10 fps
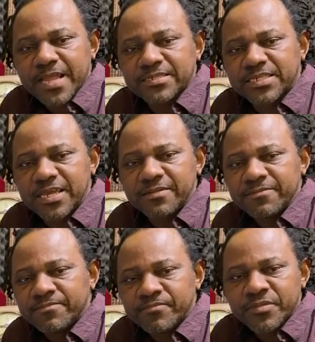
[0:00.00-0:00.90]
See?
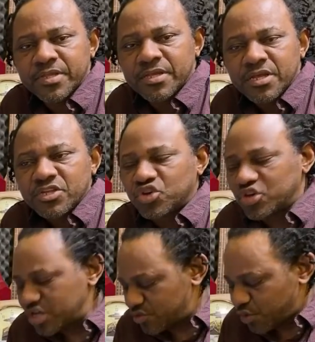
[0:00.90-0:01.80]
So
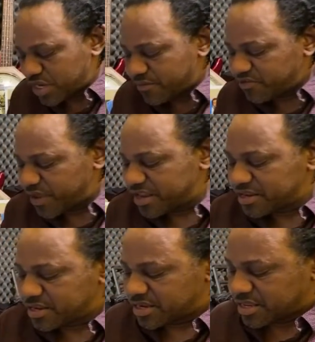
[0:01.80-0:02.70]
they, when they
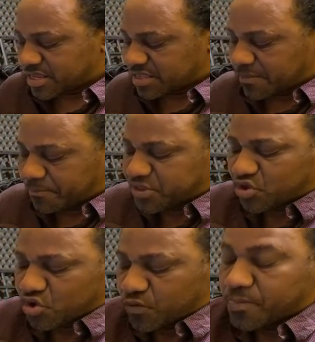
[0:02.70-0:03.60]
send the
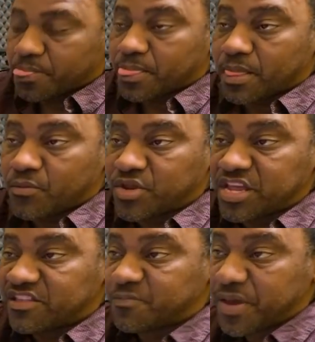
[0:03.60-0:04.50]
picture with the
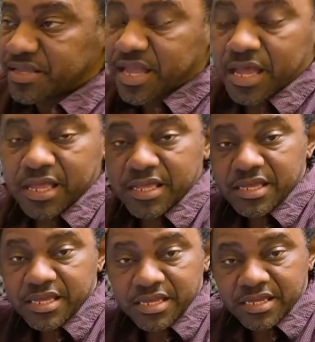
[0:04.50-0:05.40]
inspector
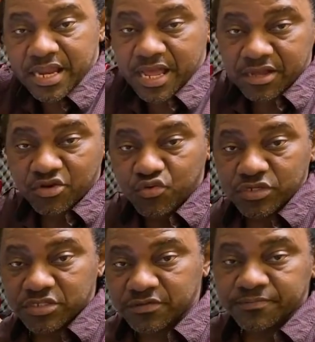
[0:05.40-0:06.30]
in our
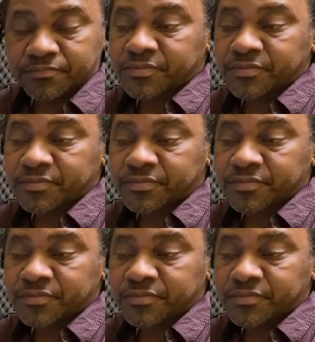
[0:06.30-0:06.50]
clothes.